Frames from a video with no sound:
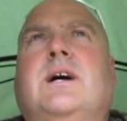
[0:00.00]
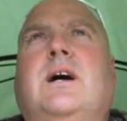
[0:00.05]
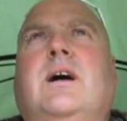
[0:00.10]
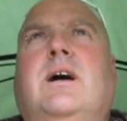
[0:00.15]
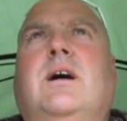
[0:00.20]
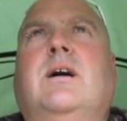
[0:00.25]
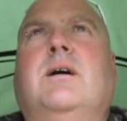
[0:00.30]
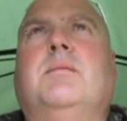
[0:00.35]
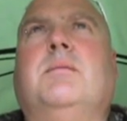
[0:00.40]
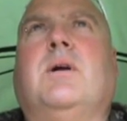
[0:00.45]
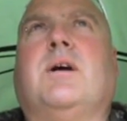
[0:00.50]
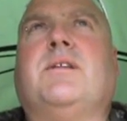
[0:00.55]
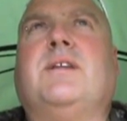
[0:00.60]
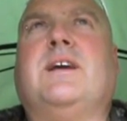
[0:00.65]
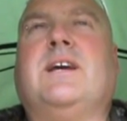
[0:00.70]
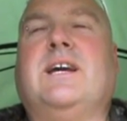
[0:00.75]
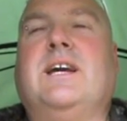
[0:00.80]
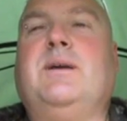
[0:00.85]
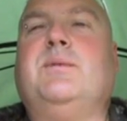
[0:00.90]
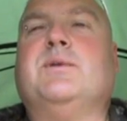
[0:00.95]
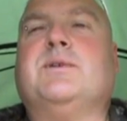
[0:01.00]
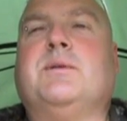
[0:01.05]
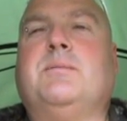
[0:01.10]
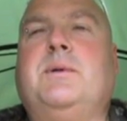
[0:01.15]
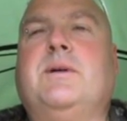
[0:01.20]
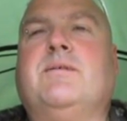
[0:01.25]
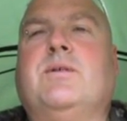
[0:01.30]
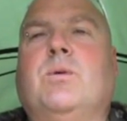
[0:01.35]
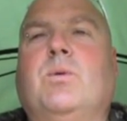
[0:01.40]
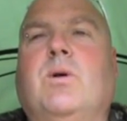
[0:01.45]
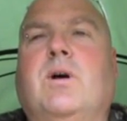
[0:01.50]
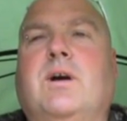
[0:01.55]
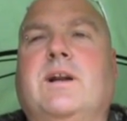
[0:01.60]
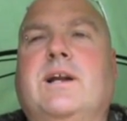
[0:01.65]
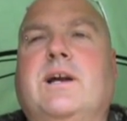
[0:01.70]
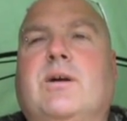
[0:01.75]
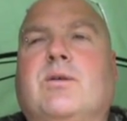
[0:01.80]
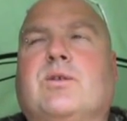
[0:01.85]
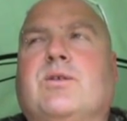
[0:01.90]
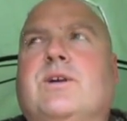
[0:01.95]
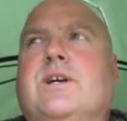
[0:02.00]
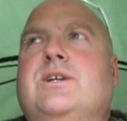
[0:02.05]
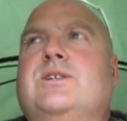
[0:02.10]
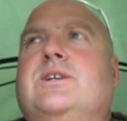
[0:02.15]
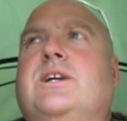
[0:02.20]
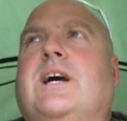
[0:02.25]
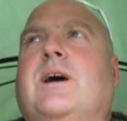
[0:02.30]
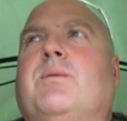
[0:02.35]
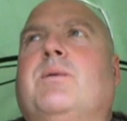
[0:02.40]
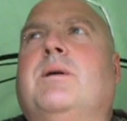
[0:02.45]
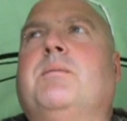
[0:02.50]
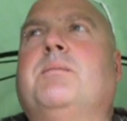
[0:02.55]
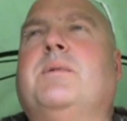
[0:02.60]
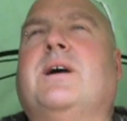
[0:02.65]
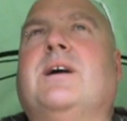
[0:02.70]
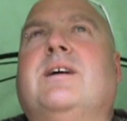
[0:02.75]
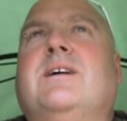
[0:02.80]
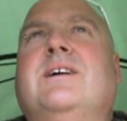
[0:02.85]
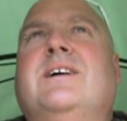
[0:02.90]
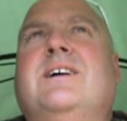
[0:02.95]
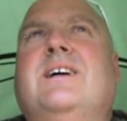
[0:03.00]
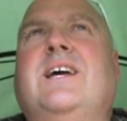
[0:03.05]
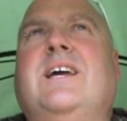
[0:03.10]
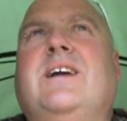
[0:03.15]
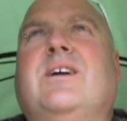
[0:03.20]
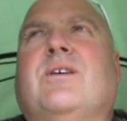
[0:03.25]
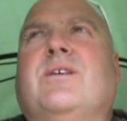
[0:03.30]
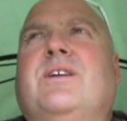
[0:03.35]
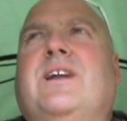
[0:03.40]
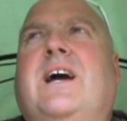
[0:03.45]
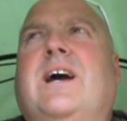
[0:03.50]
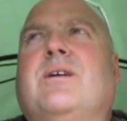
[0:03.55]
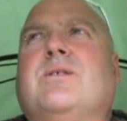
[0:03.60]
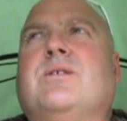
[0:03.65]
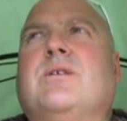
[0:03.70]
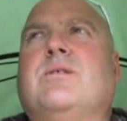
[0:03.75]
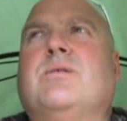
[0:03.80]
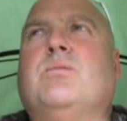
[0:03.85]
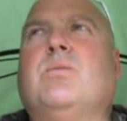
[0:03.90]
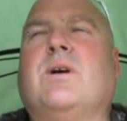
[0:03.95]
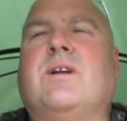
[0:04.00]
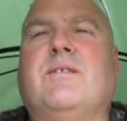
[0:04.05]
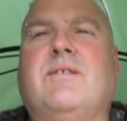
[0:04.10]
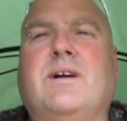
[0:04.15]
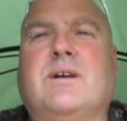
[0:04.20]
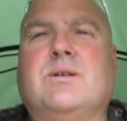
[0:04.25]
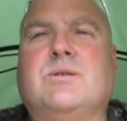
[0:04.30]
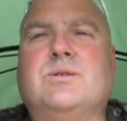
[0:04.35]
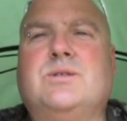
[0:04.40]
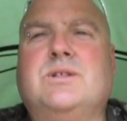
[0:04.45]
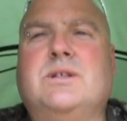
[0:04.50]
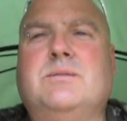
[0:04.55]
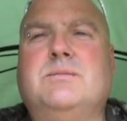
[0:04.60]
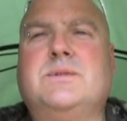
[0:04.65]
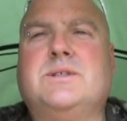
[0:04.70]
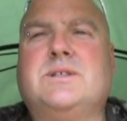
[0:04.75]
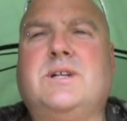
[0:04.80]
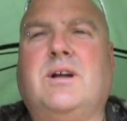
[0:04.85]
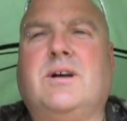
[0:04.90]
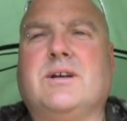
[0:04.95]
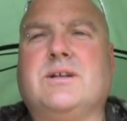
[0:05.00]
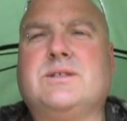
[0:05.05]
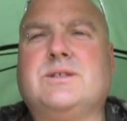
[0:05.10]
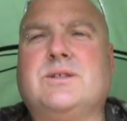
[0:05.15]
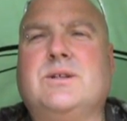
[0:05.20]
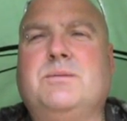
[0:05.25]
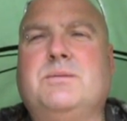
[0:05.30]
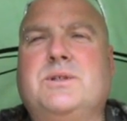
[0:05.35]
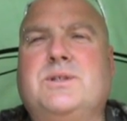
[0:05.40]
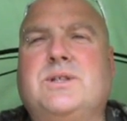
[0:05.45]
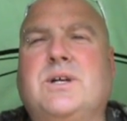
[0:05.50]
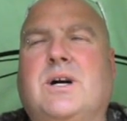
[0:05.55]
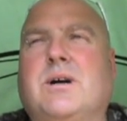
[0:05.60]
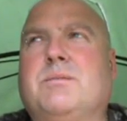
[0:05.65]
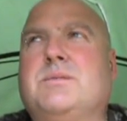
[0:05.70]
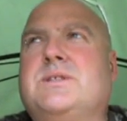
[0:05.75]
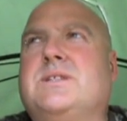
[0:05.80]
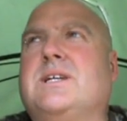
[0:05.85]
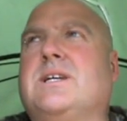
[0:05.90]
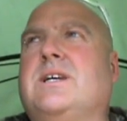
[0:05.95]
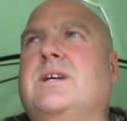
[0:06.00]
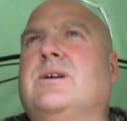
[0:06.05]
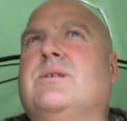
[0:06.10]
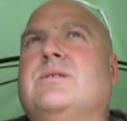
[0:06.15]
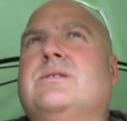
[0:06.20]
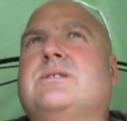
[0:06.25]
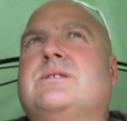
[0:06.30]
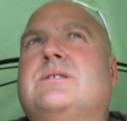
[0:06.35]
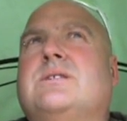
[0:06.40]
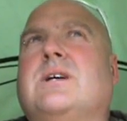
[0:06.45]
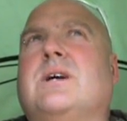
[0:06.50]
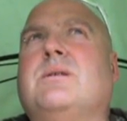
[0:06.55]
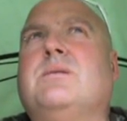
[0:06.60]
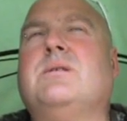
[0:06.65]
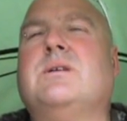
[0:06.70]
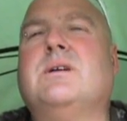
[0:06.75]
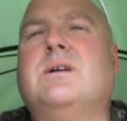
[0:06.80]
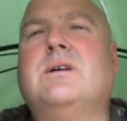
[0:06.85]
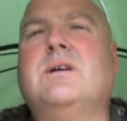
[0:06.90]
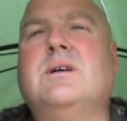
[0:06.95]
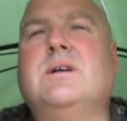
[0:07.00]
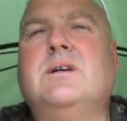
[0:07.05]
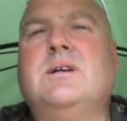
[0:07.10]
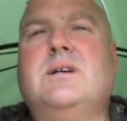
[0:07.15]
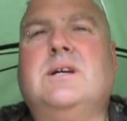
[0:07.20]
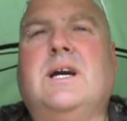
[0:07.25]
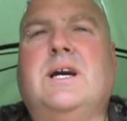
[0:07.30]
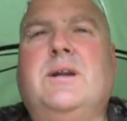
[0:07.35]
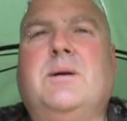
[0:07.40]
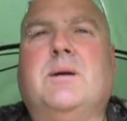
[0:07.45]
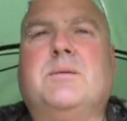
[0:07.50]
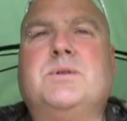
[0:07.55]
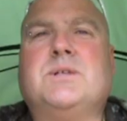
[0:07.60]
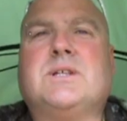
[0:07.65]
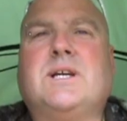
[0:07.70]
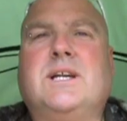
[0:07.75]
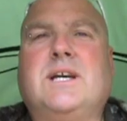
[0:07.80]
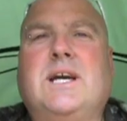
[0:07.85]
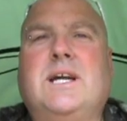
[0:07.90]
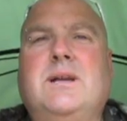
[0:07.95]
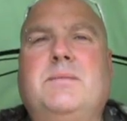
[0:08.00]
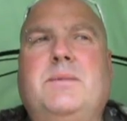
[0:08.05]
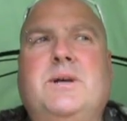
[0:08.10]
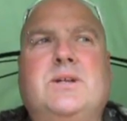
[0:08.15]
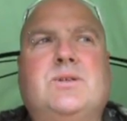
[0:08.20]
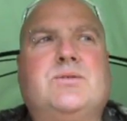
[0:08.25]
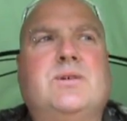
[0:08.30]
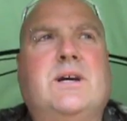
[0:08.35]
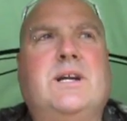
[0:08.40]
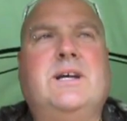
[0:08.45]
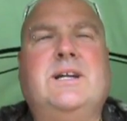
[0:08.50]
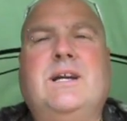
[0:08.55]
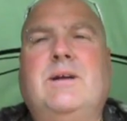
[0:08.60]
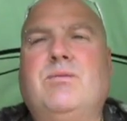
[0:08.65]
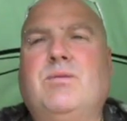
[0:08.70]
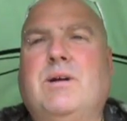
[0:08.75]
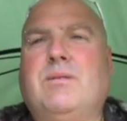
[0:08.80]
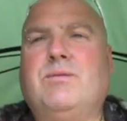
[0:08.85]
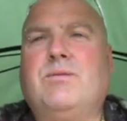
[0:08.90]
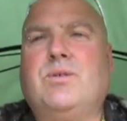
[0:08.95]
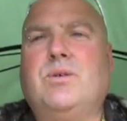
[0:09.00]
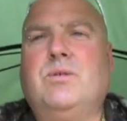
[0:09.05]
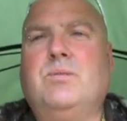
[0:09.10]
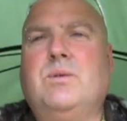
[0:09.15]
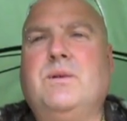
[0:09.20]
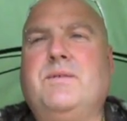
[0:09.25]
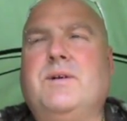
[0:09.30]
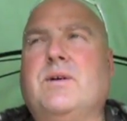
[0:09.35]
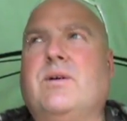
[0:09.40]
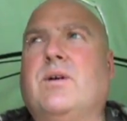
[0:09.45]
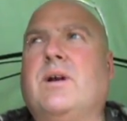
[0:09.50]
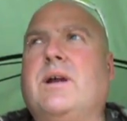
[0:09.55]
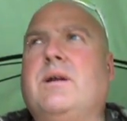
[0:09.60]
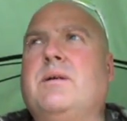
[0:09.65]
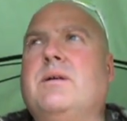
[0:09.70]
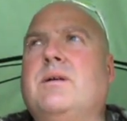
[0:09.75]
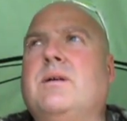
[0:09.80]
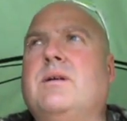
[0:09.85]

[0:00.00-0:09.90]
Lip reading: I think he was a bit of a wily old creature, that one, but he got nailed on one of Uncle Jim's like super sharp sticky hooks. So Anyway, I'm just going to get the bits ready and then run through them with you, alright?